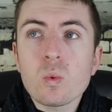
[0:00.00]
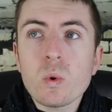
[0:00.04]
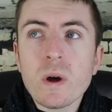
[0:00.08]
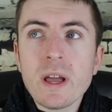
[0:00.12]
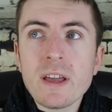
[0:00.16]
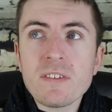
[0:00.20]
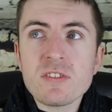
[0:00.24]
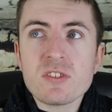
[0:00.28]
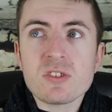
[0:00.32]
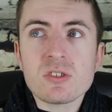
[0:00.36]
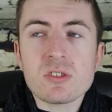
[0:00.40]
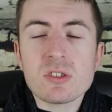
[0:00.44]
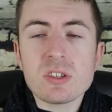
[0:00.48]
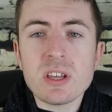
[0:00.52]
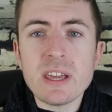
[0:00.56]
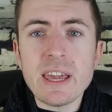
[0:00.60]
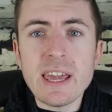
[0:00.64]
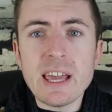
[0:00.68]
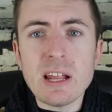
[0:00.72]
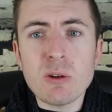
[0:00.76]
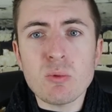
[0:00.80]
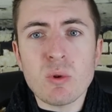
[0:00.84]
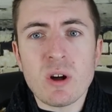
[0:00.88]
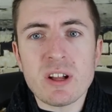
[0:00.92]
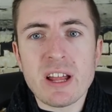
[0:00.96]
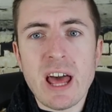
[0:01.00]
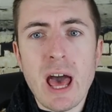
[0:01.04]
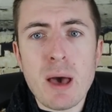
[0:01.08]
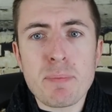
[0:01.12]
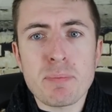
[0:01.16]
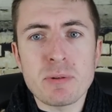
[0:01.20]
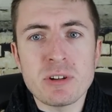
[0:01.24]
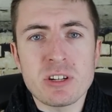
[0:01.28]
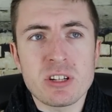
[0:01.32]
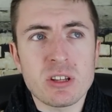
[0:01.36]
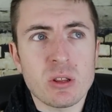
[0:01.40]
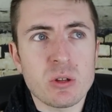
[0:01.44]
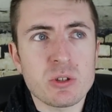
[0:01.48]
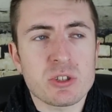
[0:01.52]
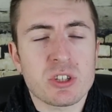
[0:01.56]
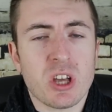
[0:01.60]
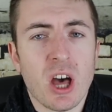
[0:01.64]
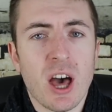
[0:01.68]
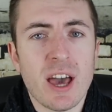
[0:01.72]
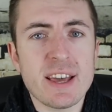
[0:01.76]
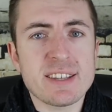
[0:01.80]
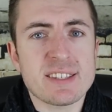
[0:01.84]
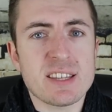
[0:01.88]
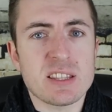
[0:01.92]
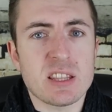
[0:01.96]
We've seen what happened to those
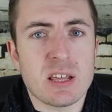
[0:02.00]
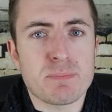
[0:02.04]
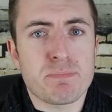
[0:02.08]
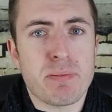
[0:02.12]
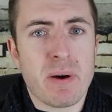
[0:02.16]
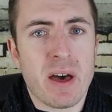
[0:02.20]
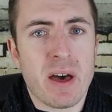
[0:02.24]
guys in the